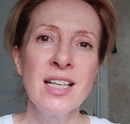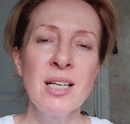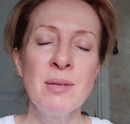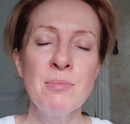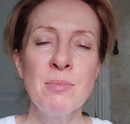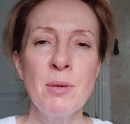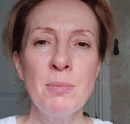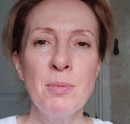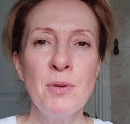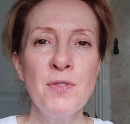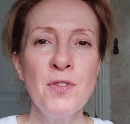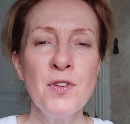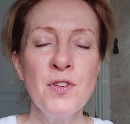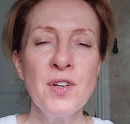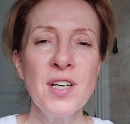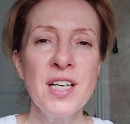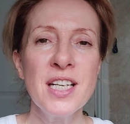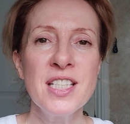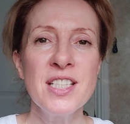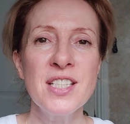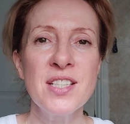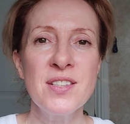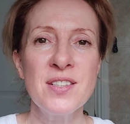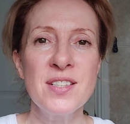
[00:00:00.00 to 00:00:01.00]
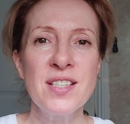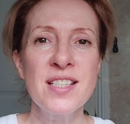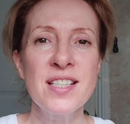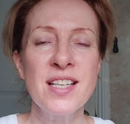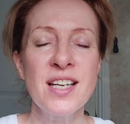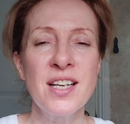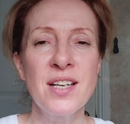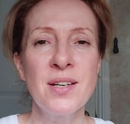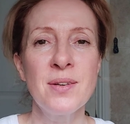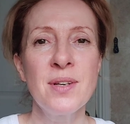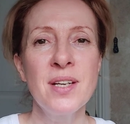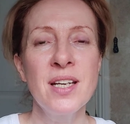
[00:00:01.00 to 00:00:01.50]
But before I do
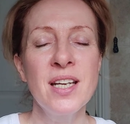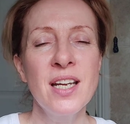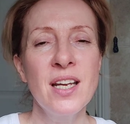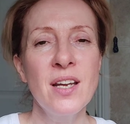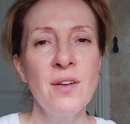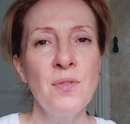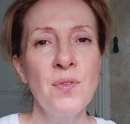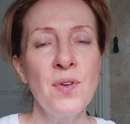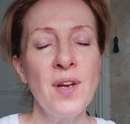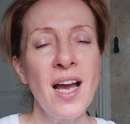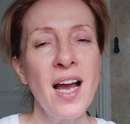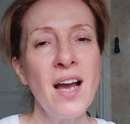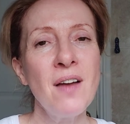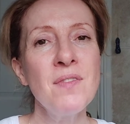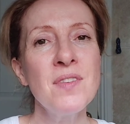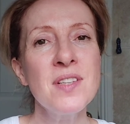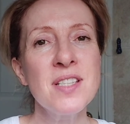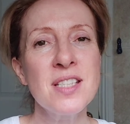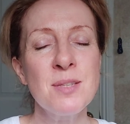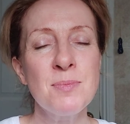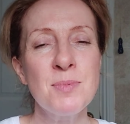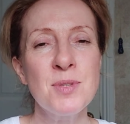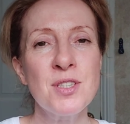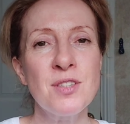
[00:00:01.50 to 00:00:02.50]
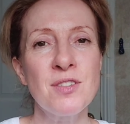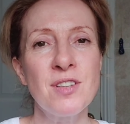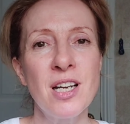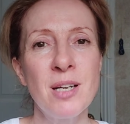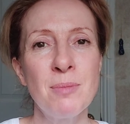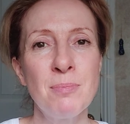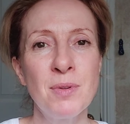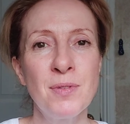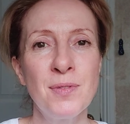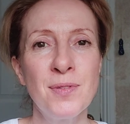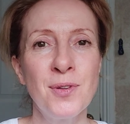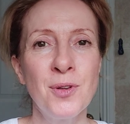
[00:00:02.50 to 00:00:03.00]
so, if you haven't
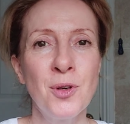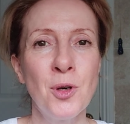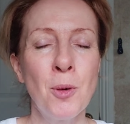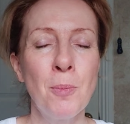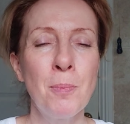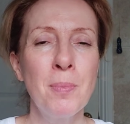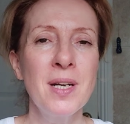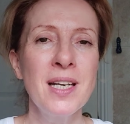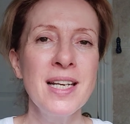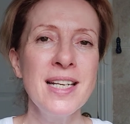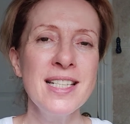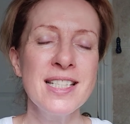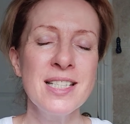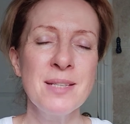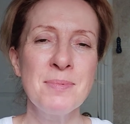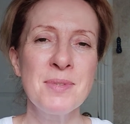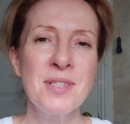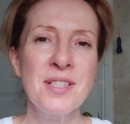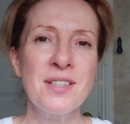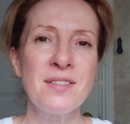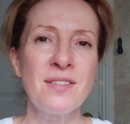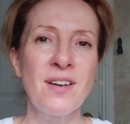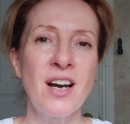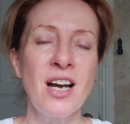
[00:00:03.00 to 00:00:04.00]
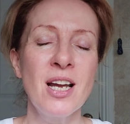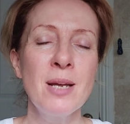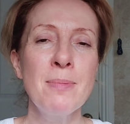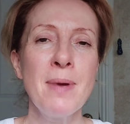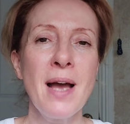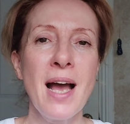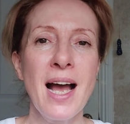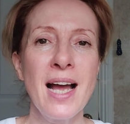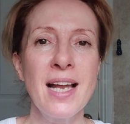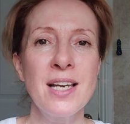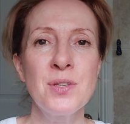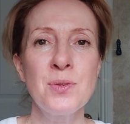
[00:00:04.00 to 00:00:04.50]
subscribed before, please subscribe
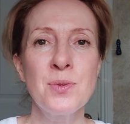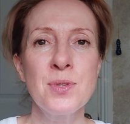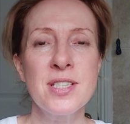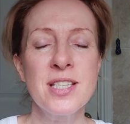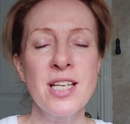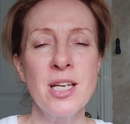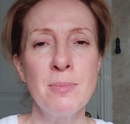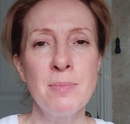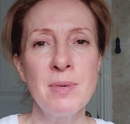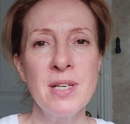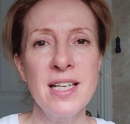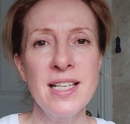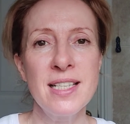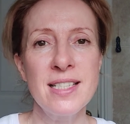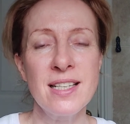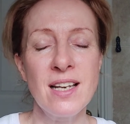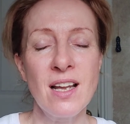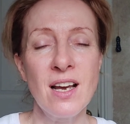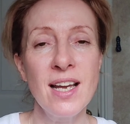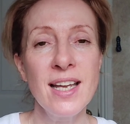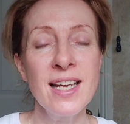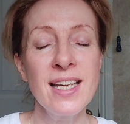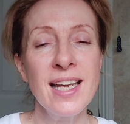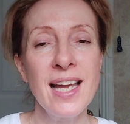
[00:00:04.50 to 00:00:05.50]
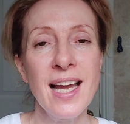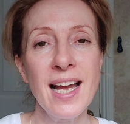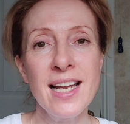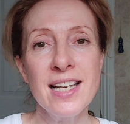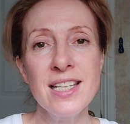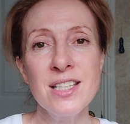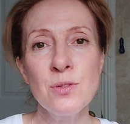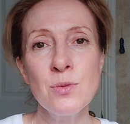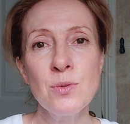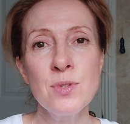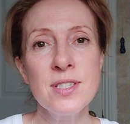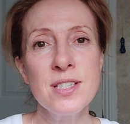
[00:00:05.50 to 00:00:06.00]
and also please like
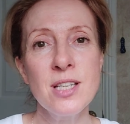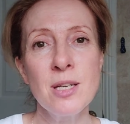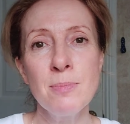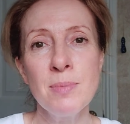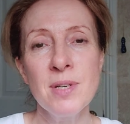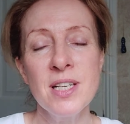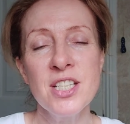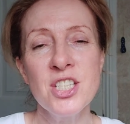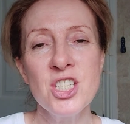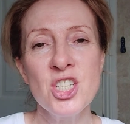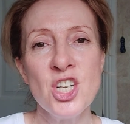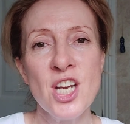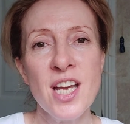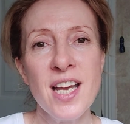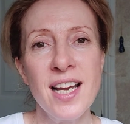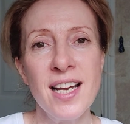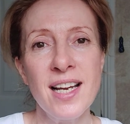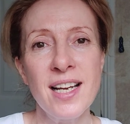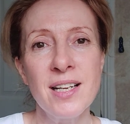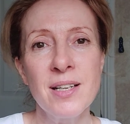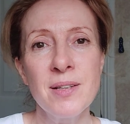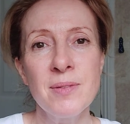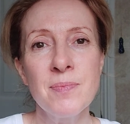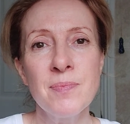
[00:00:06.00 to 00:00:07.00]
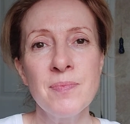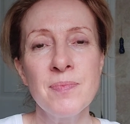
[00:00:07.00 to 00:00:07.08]
and also please share.